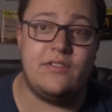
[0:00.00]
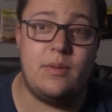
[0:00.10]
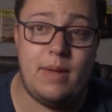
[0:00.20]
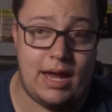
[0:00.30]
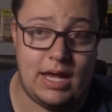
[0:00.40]

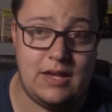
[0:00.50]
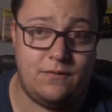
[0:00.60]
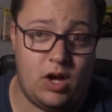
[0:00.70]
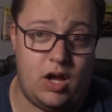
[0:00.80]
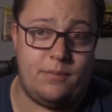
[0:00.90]
even Mega
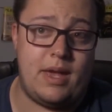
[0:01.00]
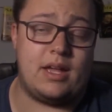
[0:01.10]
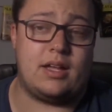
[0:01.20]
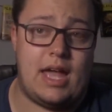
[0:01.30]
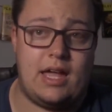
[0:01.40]
Evolve
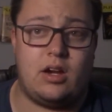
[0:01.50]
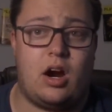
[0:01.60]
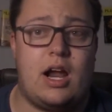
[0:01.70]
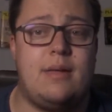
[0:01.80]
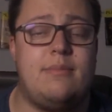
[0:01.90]
Mega
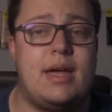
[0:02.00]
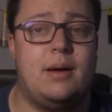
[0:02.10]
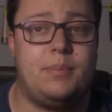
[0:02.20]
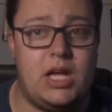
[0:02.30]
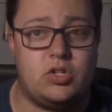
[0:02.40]
Gengar and
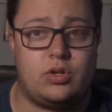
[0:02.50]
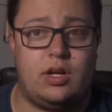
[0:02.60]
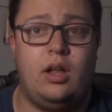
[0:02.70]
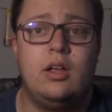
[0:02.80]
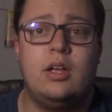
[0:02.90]
Mega
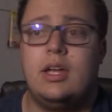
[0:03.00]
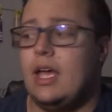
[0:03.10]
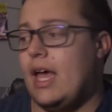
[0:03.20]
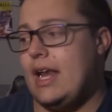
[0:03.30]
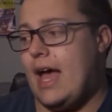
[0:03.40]
Beedrill
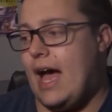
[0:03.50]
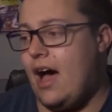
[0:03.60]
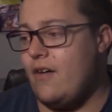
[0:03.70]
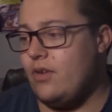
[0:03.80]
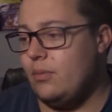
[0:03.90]
and
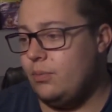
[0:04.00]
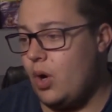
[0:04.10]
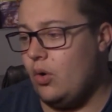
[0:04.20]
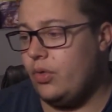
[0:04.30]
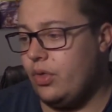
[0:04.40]
have them
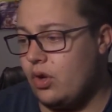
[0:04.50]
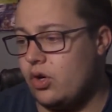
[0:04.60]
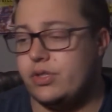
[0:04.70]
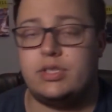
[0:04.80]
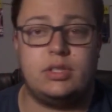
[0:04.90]
both
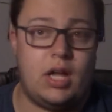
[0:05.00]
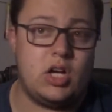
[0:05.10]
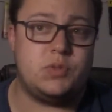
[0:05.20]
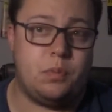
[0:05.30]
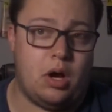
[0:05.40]
learn
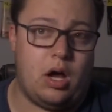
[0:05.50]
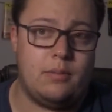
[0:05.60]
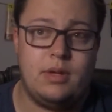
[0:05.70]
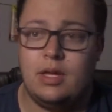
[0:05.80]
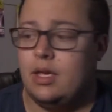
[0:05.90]
Sludge
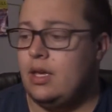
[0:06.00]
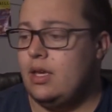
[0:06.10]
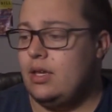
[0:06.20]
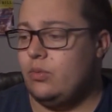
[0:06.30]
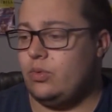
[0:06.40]
Bomb
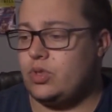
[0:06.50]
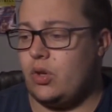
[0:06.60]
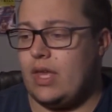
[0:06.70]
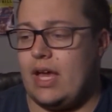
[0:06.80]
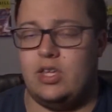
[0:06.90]

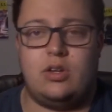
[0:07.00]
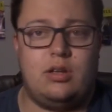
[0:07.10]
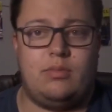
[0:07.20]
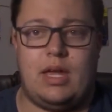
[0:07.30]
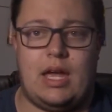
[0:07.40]
so that you
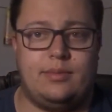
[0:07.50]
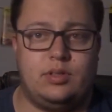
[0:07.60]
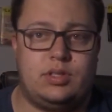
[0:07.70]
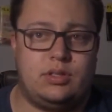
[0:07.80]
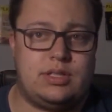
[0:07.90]
can be
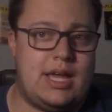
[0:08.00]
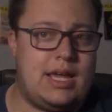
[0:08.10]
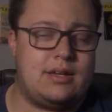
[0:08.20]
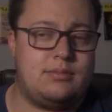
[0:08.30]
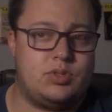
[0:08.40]
able to
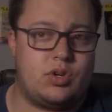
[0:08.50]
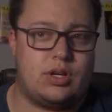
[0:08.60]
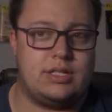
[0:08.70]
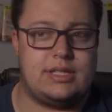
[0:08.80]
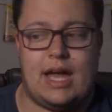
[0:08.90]
take
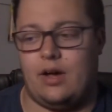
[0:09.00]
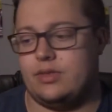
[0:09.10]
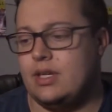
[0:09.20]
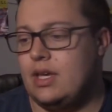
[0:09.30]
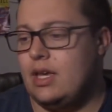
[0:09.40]
Xerneas
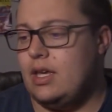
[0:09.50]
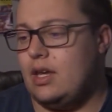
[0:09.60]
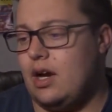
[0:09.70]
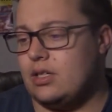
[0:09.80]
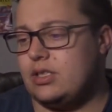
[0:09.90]
out.
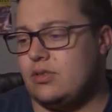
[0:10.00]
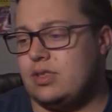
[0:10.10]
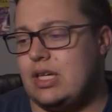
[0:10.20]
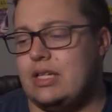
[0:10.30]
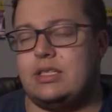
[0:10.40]
It also
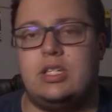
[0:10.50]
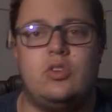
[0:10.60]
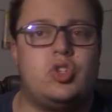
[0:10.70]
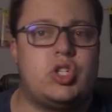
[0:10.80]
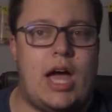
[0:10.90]
says to
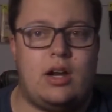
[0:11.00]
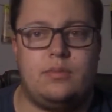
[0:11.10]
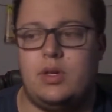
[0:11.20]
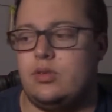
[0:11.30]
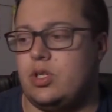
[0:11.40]
use
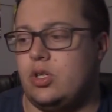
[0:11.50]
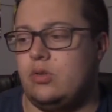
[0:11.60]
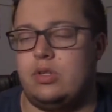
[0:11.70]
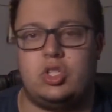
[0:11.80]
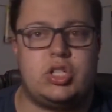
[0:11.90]
Shadow
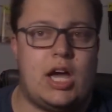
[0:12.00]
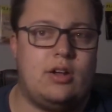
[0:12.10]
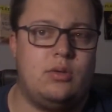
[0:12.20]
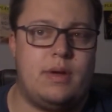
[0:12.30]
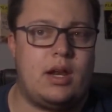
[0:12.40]
Mewtwo and
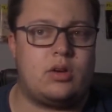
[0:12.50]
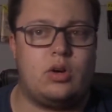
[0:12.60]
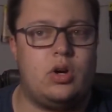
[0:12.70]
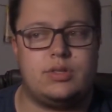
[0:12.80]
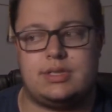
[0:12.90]
Shadow
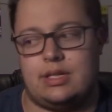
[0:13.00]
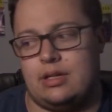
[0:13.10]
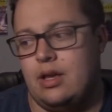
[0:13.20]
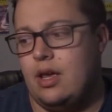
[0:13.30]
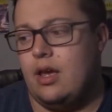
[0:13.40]
Metagross
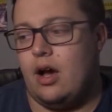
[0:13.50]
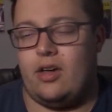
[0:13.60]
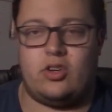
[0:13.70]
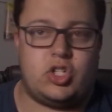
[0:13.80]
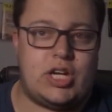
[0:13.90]
and
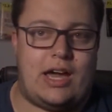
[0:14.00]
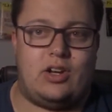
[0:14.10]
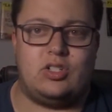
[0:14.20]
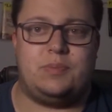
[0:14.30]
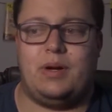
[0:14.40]
other
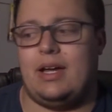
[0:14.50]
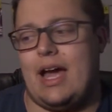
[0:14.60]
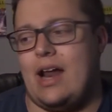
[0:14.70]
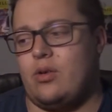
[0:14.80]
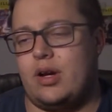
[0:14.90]
shadows,
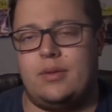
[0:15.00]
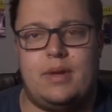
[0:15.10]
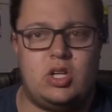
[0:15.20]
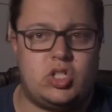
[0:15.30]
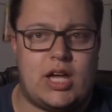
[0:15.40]
but I don't
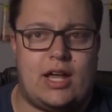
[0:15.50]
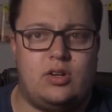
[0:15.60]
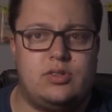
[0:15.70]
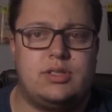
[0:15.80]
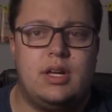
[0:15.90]
recommend
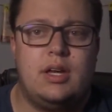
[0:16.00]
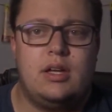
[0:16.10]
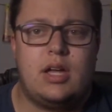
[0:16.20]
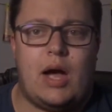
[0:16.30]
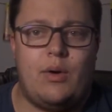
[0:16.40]
shadows.
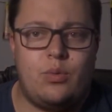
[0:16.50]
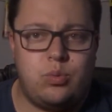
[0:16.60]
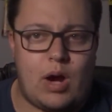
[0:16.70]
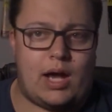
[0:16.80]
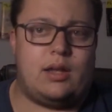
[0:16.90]
I
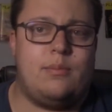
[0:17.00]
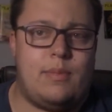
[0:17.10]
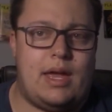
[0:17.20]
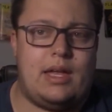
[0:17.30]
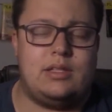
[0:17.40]
would
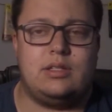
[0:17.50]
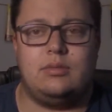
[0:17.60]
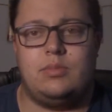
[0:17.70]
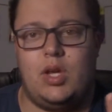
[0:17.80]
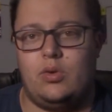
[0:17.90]
recommend
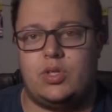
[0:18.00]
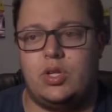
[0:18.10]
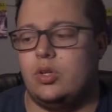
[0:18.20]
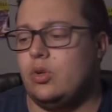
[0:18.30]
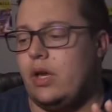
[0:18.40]

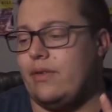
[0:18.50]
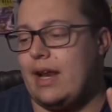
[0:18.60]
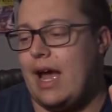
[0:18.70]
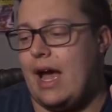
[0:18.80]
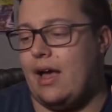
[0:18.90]
Mewtwo if
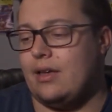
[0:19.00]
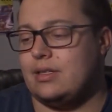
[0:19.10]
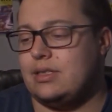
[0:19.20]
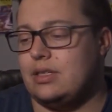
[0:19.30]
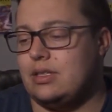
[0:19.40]
it
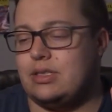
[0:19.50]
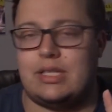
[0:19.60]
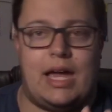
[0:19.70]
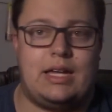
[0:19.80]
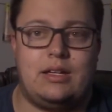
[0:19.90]
has
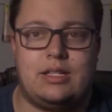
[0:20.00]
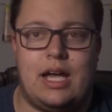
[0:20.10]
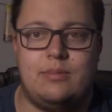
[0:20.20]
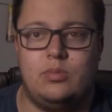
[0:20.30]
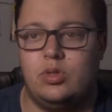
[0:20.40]
psychic
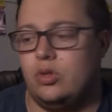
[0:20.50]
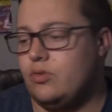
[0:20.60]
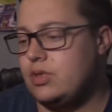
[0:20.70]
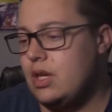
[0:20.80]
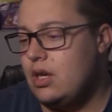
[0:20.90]
type
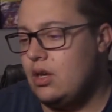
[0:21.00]
moves